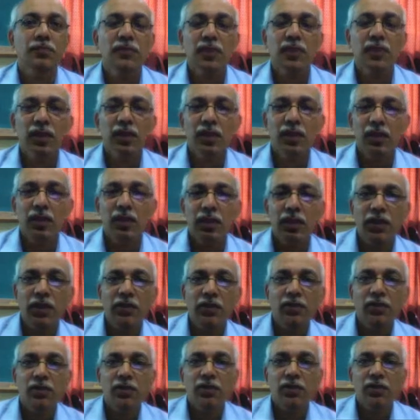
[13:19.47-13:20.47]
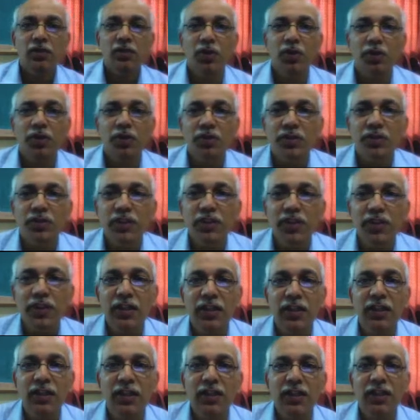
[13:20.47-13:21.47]
In the right corner, what you see
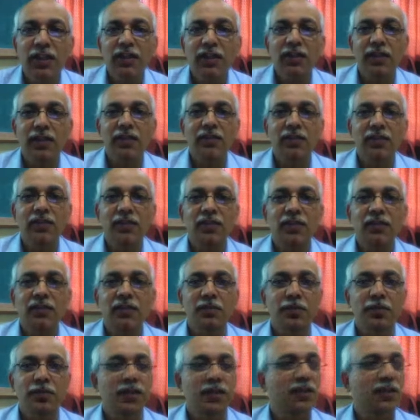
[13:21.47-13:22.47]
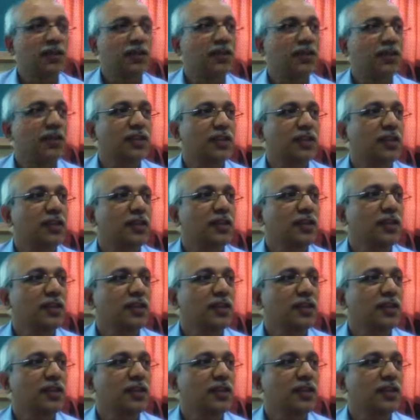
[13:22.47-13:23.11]
is pressure sensor,